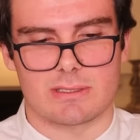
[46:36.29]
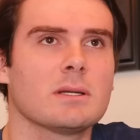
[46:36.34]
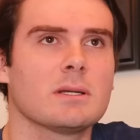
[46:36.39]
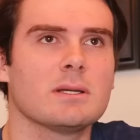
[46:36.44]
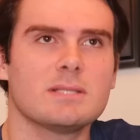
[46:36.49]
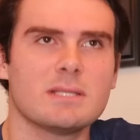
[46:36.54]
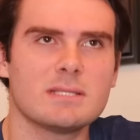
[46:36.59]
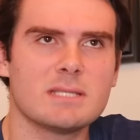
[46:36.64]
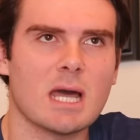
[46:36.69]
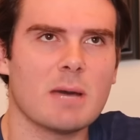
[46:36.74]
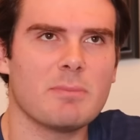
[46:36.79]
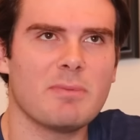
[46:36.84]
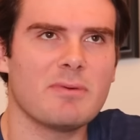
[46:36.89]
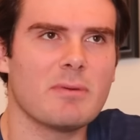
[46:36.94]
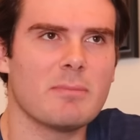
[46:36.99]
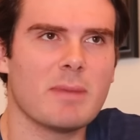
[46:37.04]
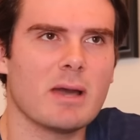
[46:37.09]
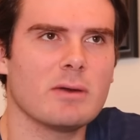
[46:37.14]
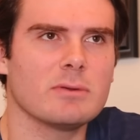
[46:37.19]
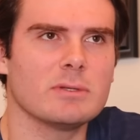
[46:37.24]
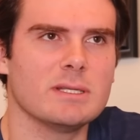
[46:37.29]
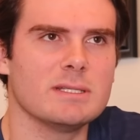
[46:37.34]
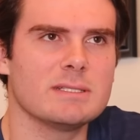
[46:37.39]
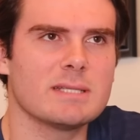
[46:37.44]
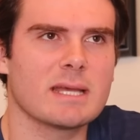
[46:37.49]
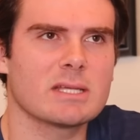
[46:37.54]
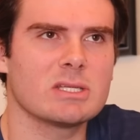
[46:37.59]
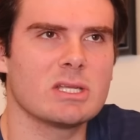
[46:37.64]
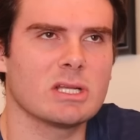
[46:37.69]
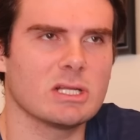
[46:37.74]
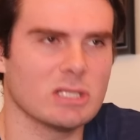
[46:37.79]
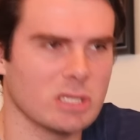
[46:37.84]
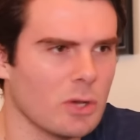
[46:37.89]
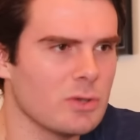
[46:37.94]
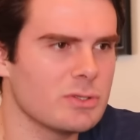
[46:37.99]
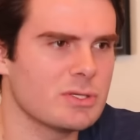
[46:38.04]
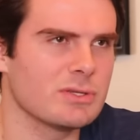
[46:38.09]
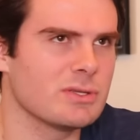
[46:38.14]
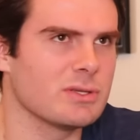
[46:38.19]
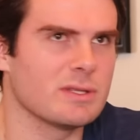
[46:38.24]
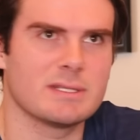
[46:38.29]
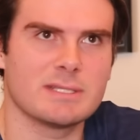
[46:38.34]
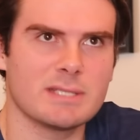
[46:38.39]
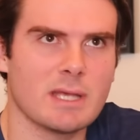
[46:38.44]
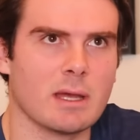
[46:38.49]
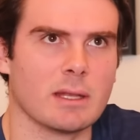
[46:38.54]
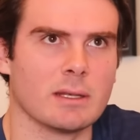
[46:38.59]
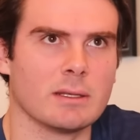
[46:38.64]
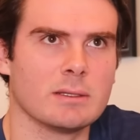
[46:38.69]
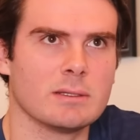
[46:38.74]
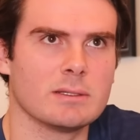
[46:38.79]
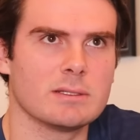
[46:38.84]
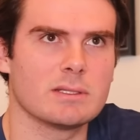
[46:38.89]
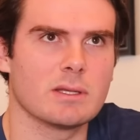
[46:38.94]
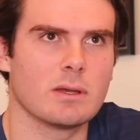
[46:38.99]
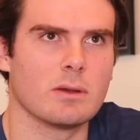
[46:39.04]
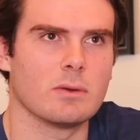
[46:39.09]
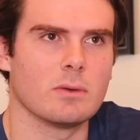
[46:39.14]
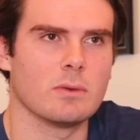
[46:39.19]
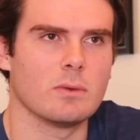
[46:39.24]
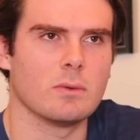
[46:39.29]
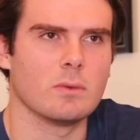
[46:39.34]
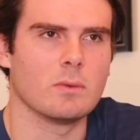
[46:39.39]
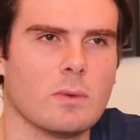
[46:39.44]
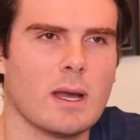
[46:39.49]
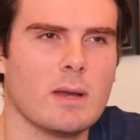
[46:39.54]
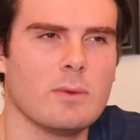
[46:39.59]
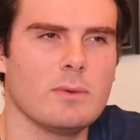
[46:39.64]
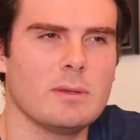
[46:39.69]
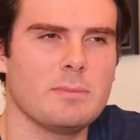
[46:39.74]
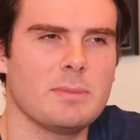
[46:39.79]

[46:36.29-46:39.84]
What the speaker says: the top of a mountain is actually closer to the sun. So why would it be